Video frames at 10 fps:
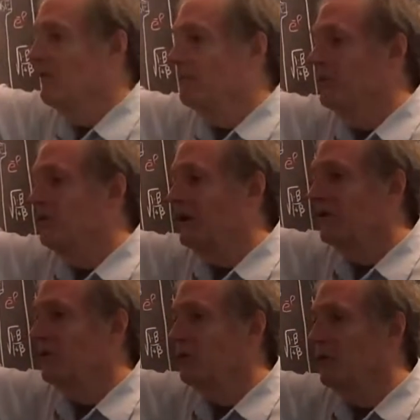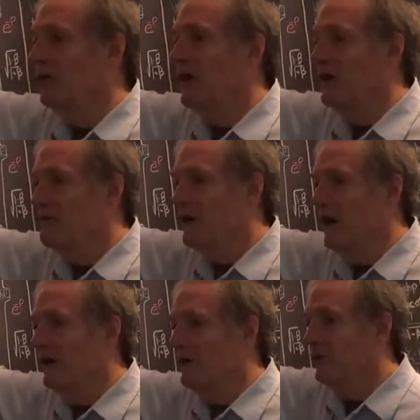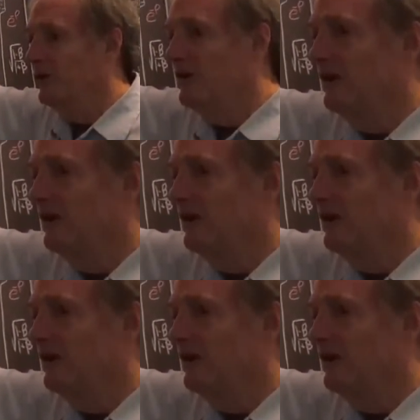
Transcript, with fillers: of projectors with eigenvalues.